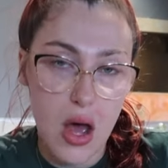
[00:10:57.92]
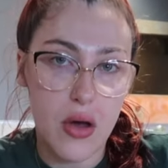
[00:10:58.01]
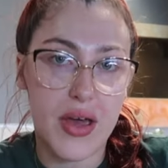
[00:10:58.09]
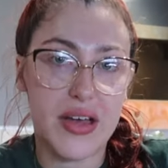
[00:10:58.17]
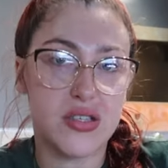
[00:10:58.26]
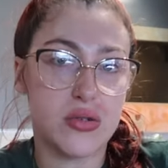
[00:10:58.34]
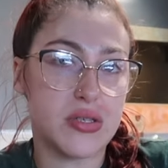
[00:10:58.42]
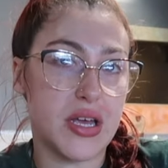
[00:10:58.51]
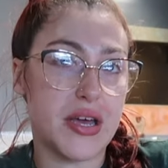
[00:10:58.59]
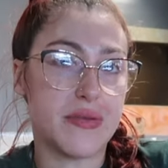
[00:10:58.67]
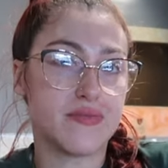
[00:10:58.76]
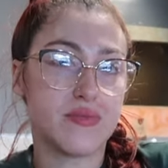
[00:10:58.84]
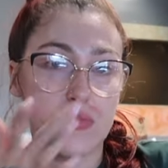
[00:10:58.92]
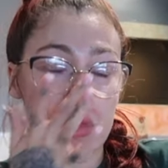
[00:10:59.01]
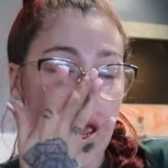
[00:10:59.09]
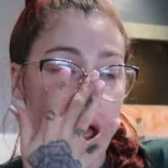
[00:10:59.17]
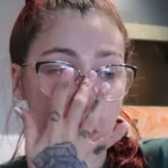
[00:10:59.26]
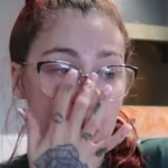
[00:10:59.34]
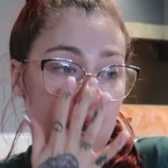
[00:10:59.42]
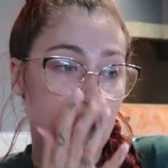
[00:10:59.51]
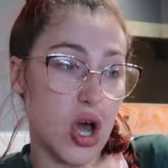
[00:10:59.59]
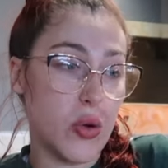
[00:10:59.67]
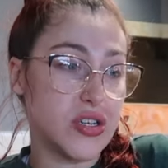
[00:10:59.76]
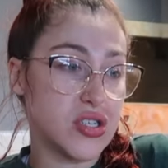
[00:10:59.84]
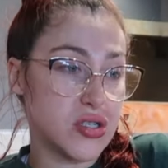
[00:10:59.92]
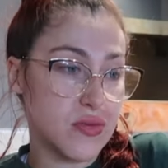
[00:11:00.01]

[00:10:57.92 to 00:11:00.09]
Okay, Suzanne. I'm gonna go in.